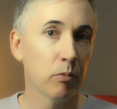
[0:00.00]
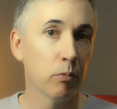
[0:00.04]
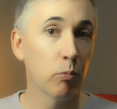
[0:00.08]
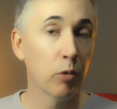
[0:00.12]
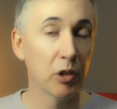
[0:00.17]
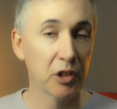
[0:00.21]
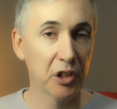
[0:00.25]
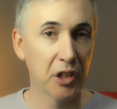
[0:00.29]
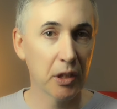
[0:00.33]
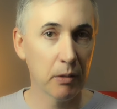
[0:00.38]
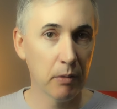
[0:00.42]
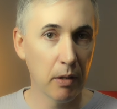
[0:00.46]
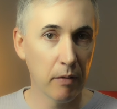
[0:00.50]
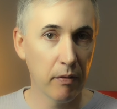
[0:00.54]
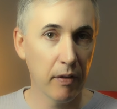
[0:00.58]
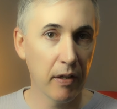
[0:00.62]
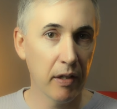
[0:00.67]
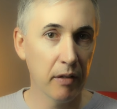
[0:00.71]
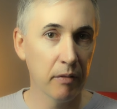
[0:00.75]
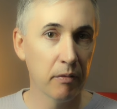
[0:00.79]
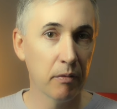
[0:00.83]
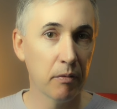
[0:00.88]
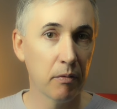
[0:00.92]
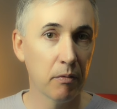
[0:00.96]

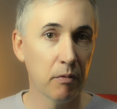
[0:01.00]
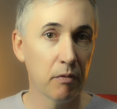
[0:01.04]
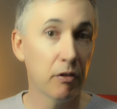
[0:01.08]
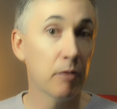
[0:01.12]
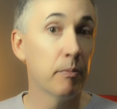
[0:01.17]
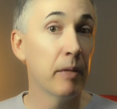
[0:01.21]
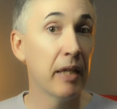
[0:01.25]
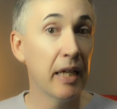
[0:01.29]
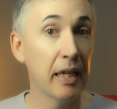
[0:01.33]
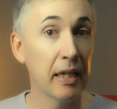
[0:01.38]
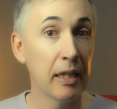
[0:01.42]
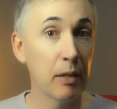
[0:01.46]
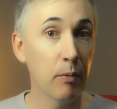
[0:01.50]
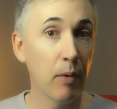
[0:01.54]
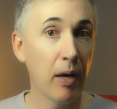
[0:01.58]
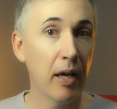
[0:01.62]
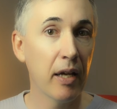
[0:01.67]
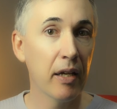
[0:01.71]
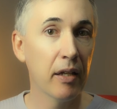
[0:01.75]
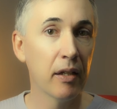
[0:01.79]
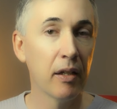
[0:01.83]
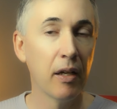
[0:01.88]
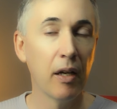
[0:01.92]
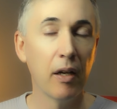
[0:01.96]
whatsoever, for me
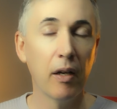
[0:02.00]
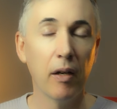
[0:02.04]
anyway.